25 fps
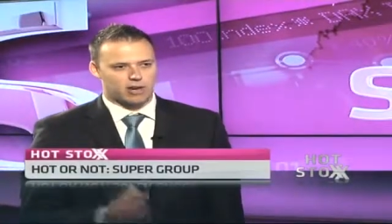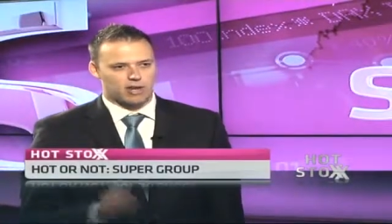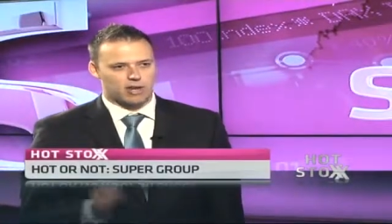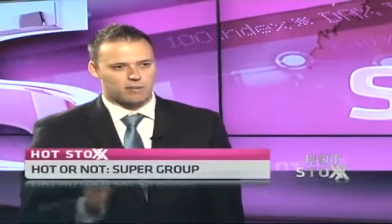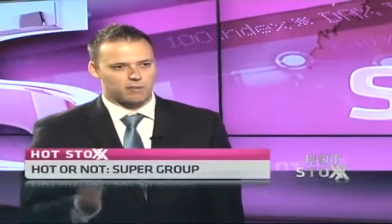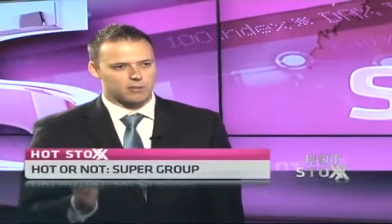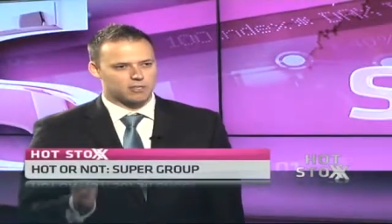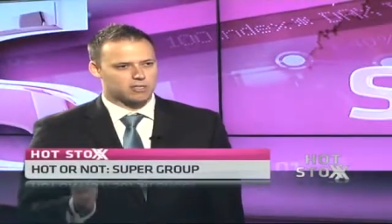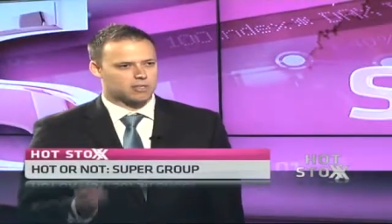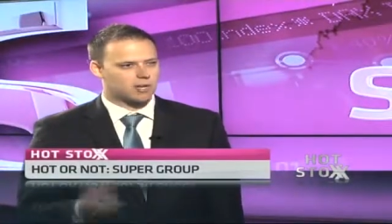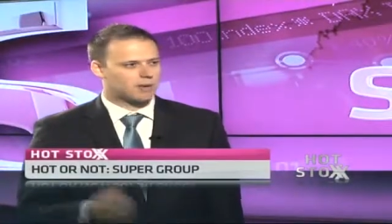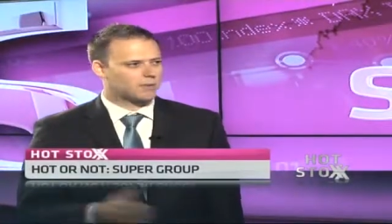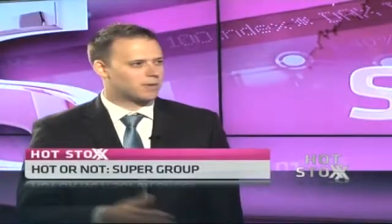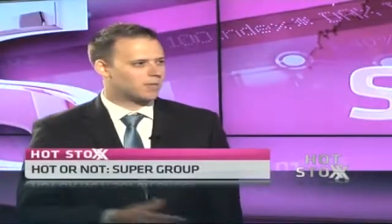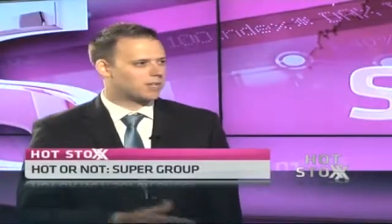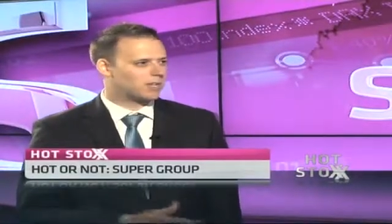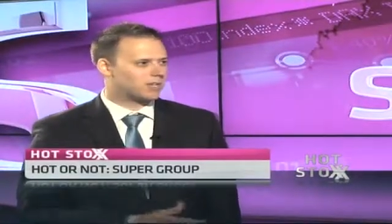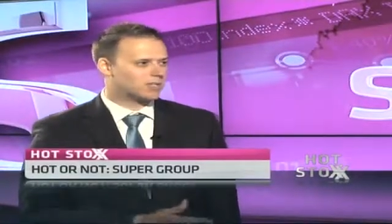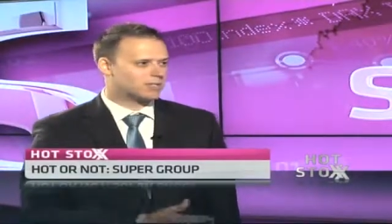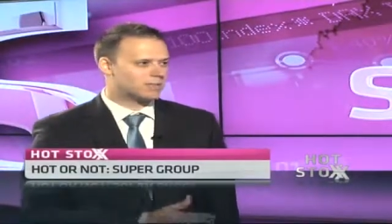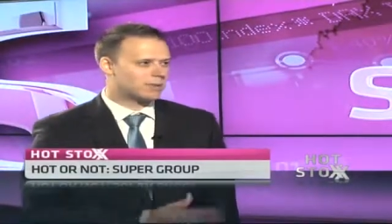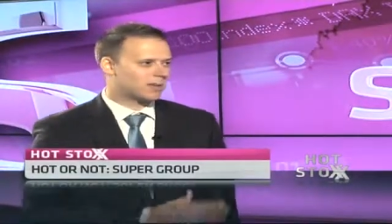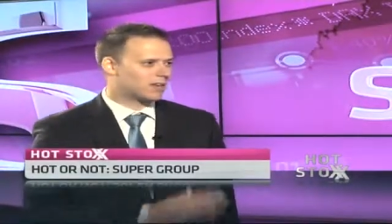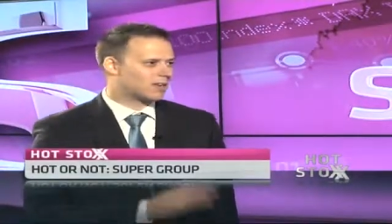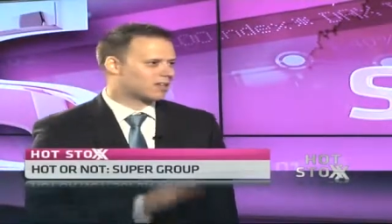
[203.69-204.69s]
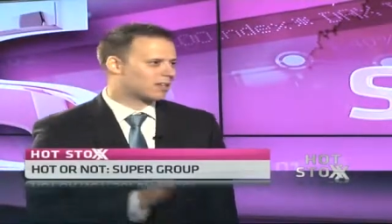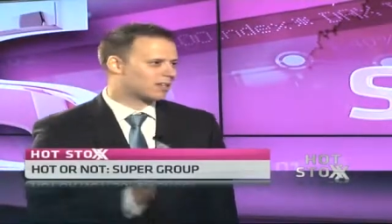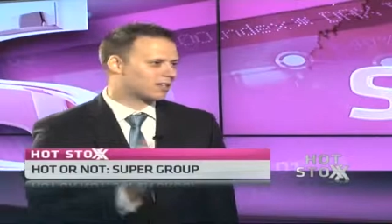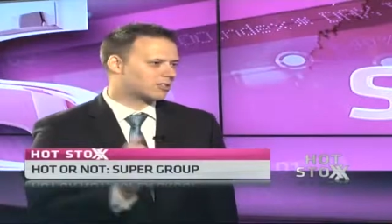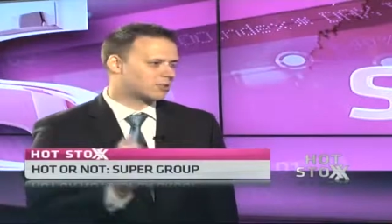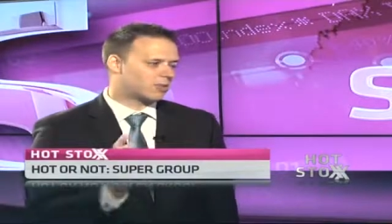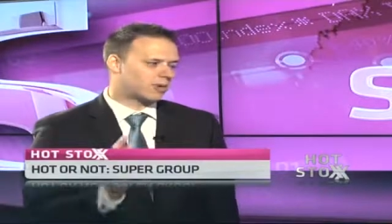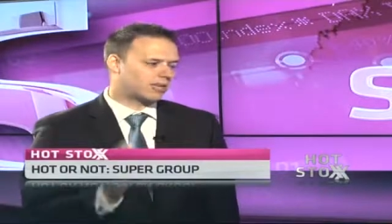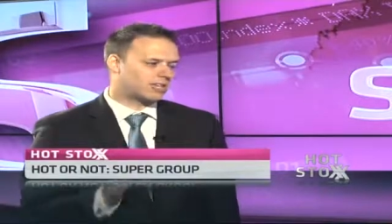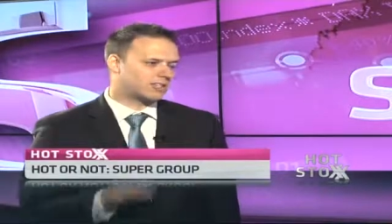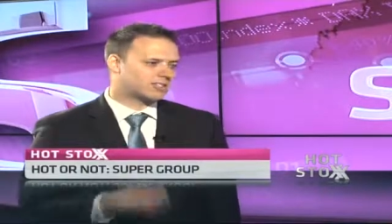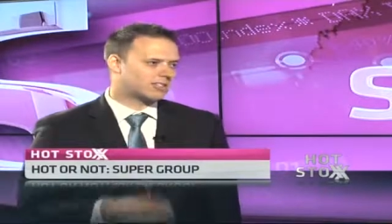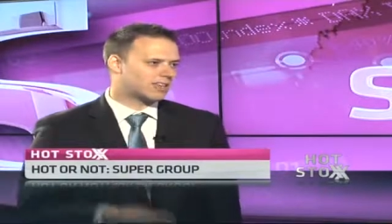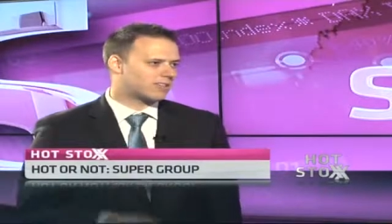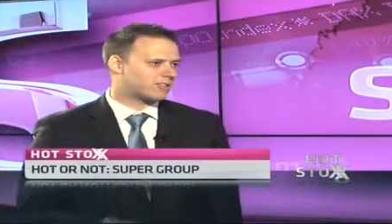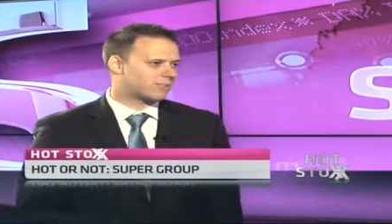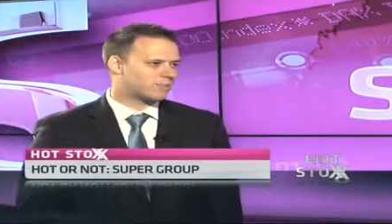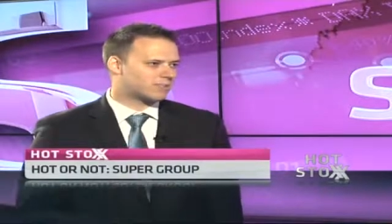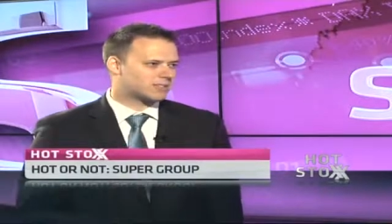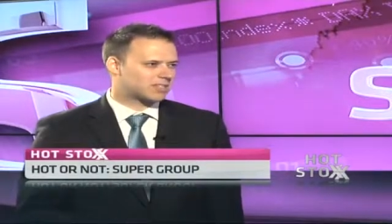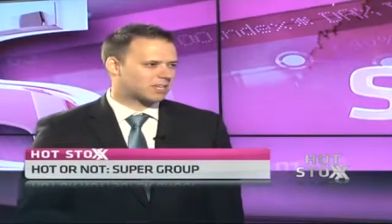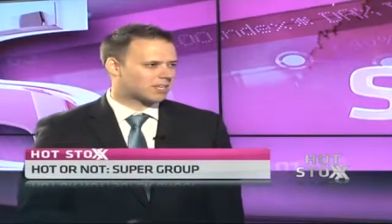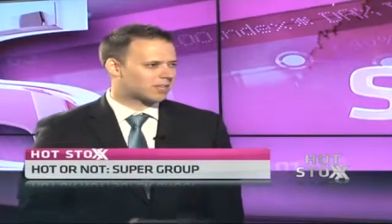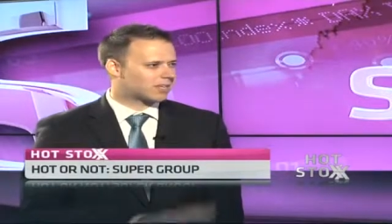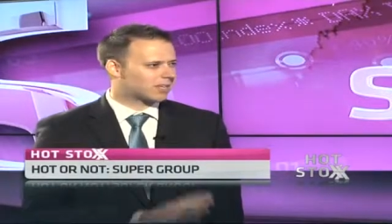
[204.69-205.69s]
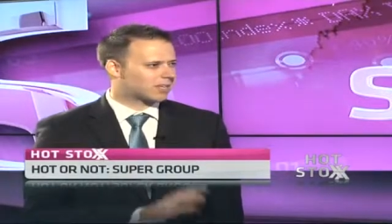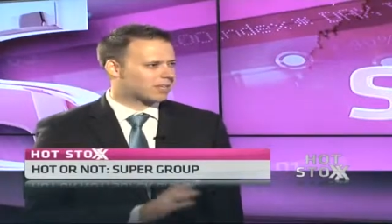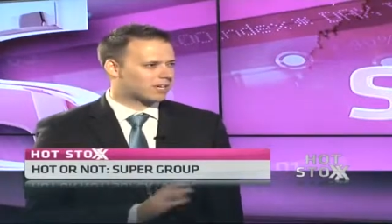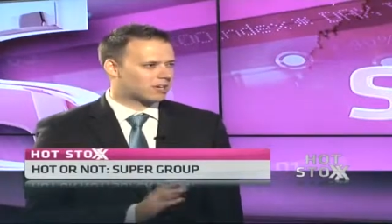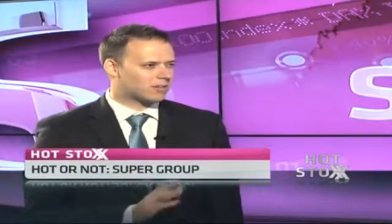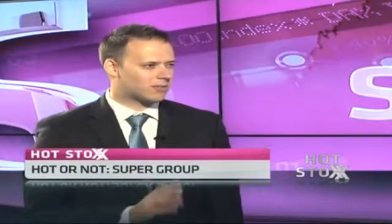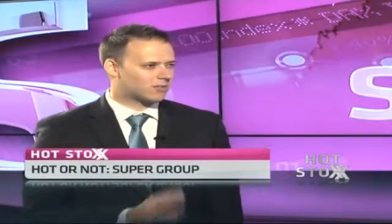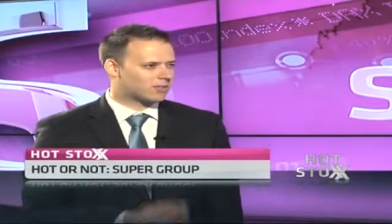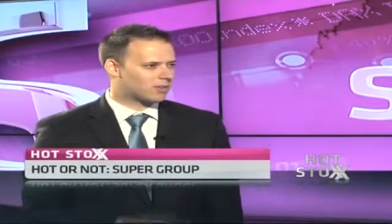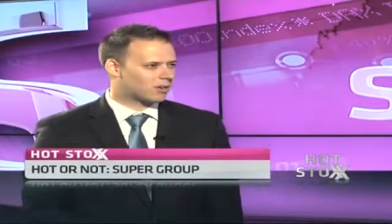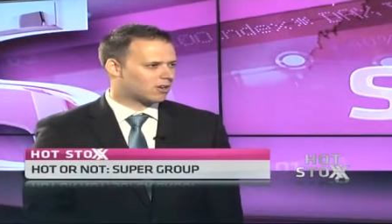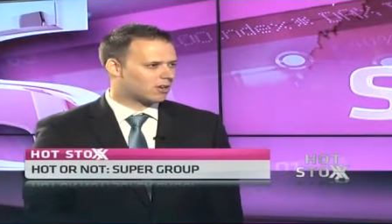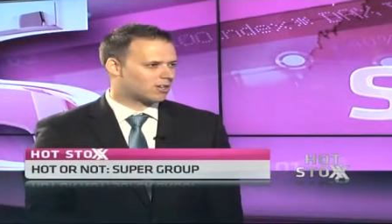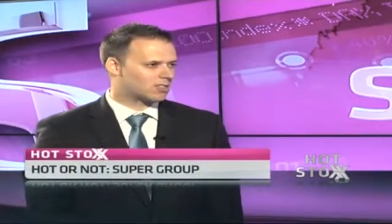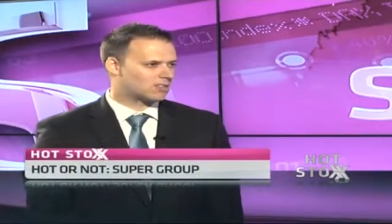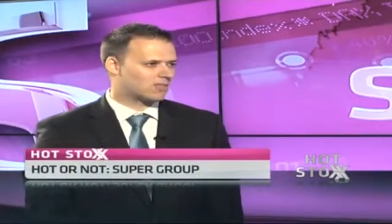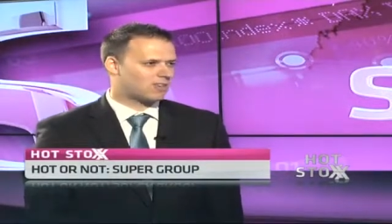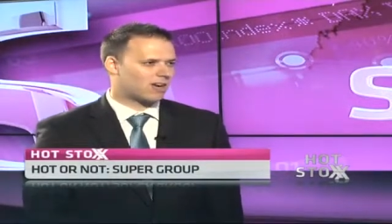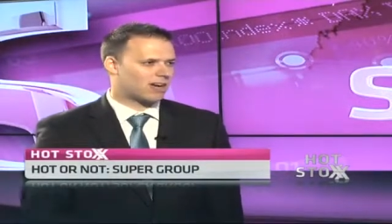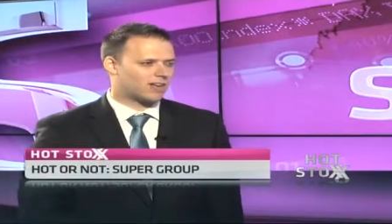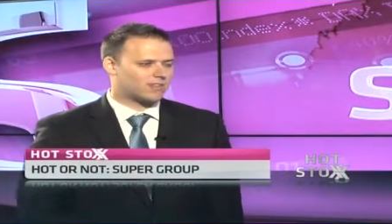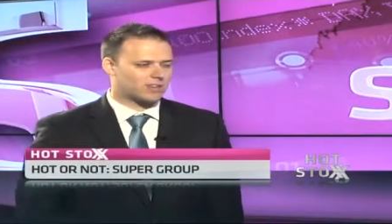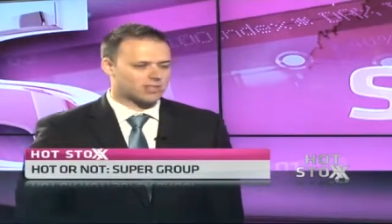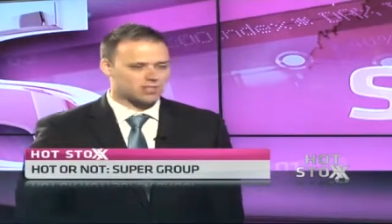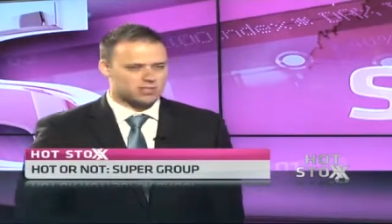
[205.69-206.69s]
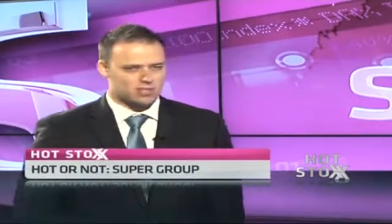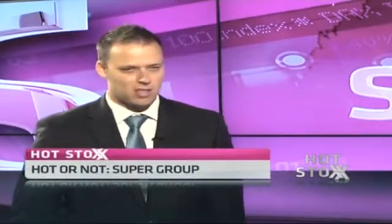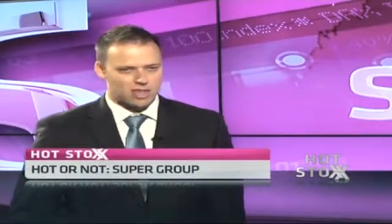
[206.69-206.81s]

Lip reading: I'm not sure how many years, but it's like 27%, I think, over the last 5 years.